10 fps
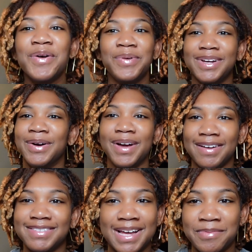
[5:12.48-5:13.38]
We don't
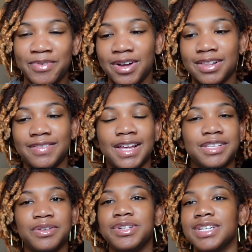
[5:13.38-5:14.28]
have time for all of that.
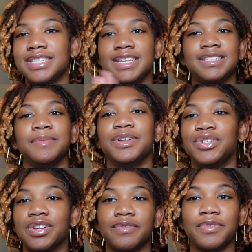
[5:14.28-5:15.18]
So you just need something that
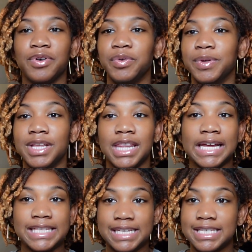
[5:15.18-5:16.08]
you can fold within
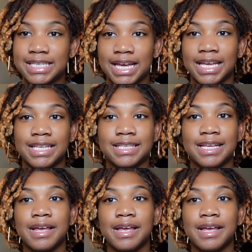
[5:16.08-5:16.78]
like 10 seconds,